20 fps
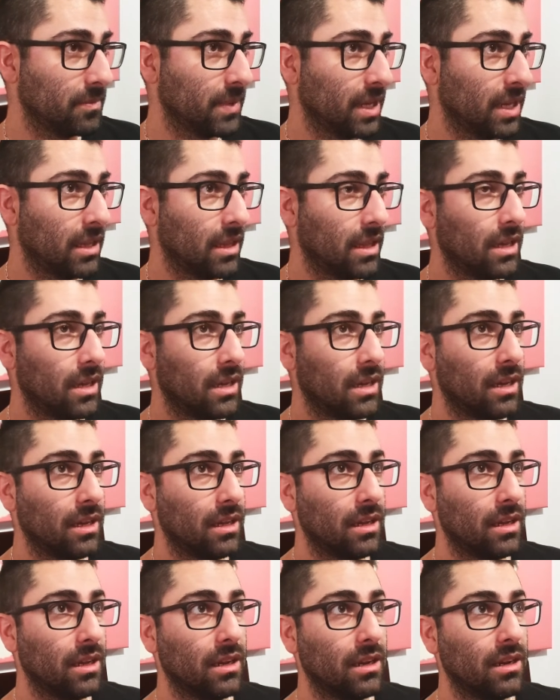And
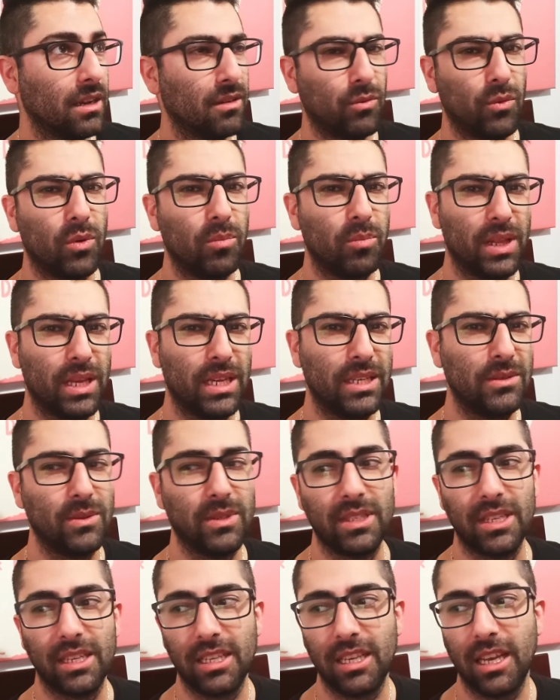then one place
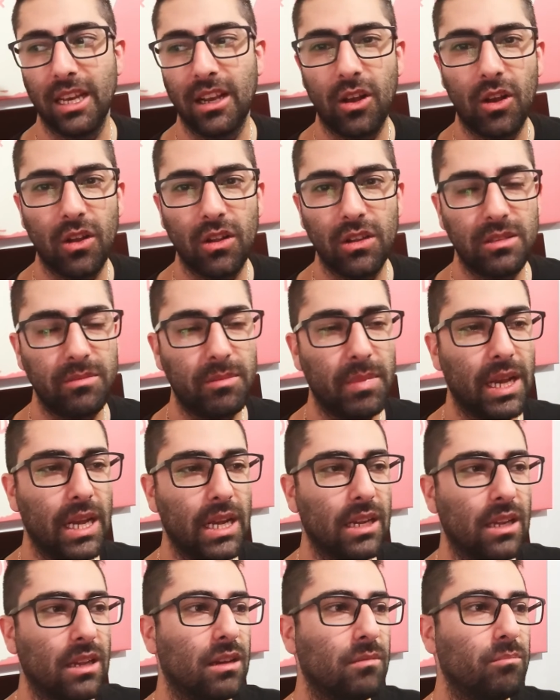was like, yeah, call us
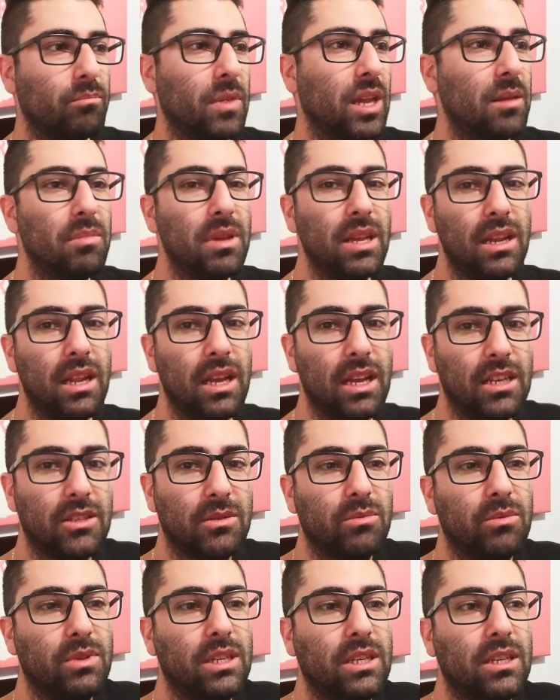back maybe
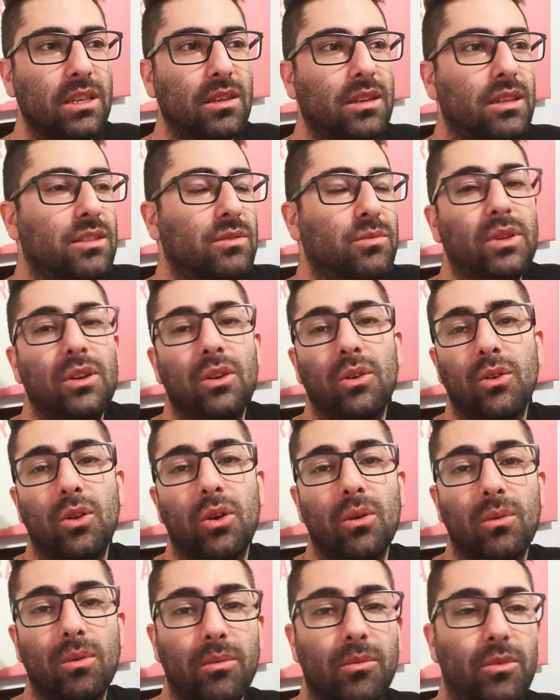next week because we don't
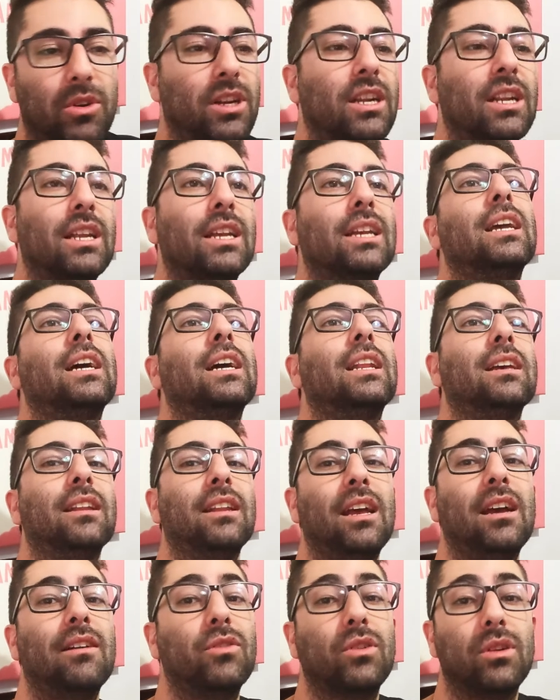know when we're gonna get it
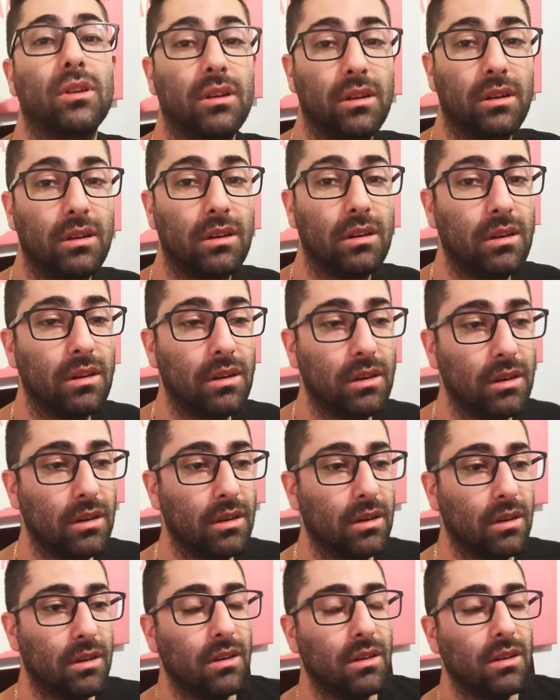ever.
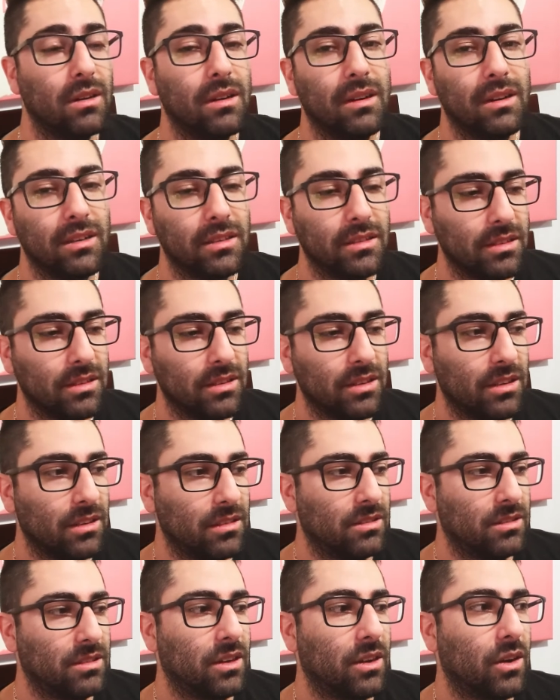And
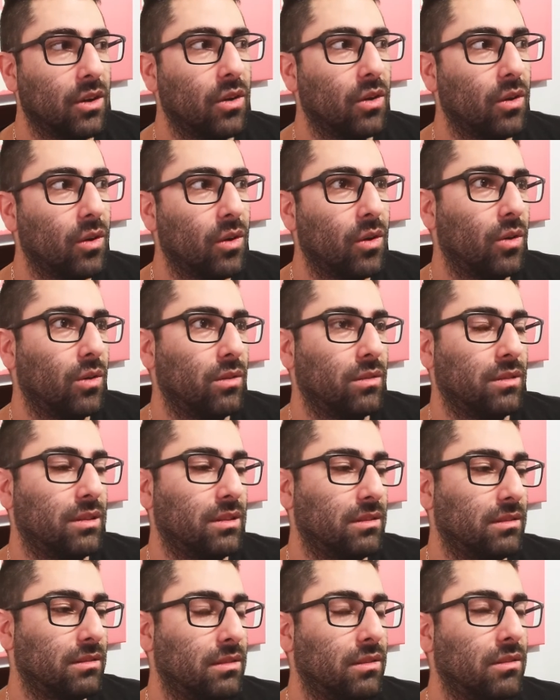she's like,
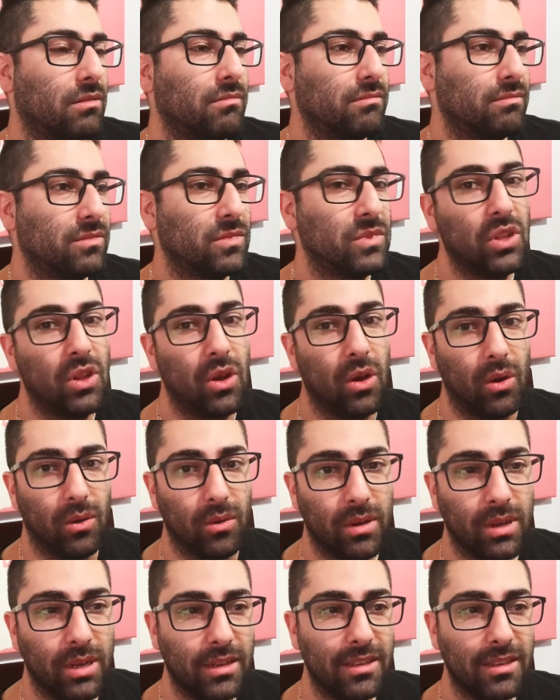no.